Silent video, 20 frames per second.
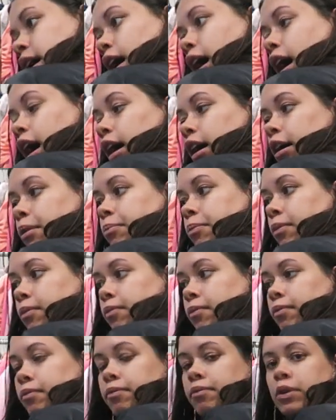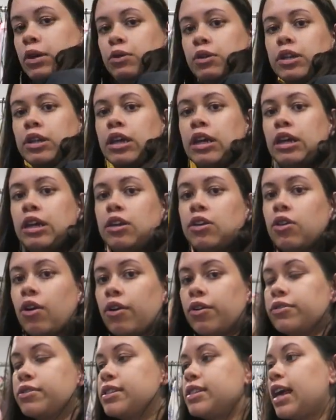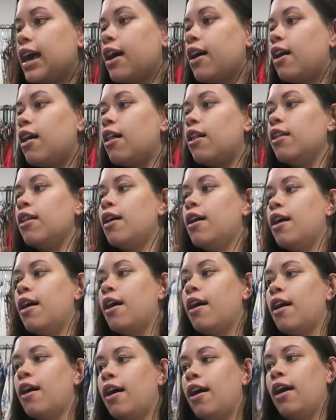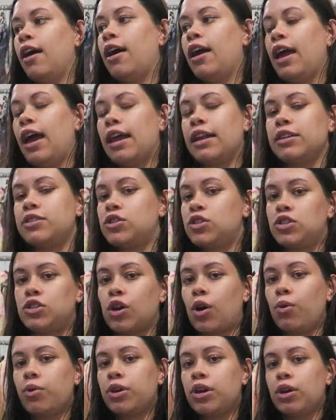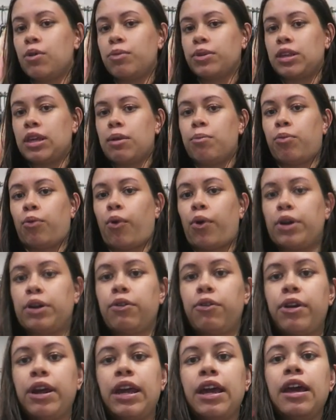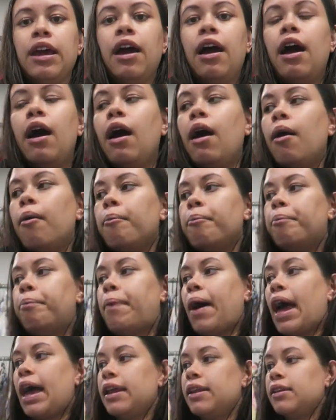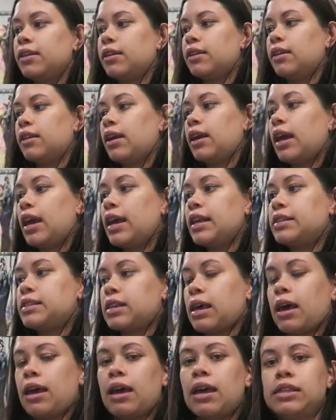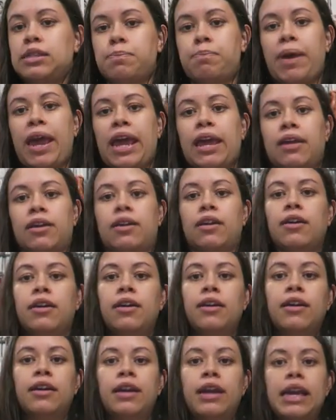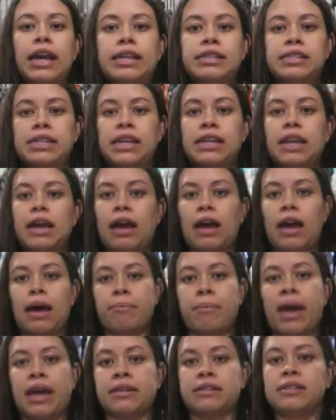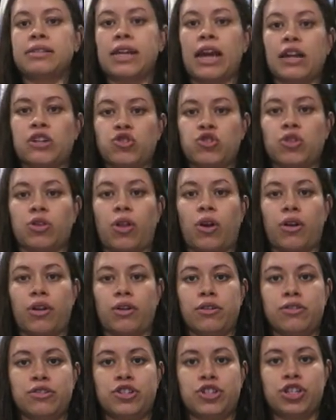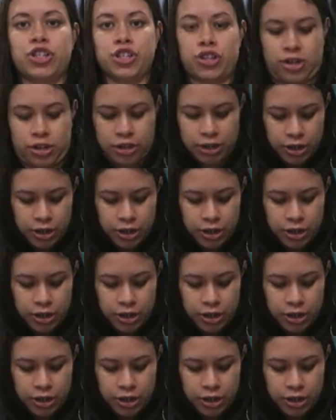a community yard sale. And it's so cute with the embroidery, but it's big. It's a men's extra large.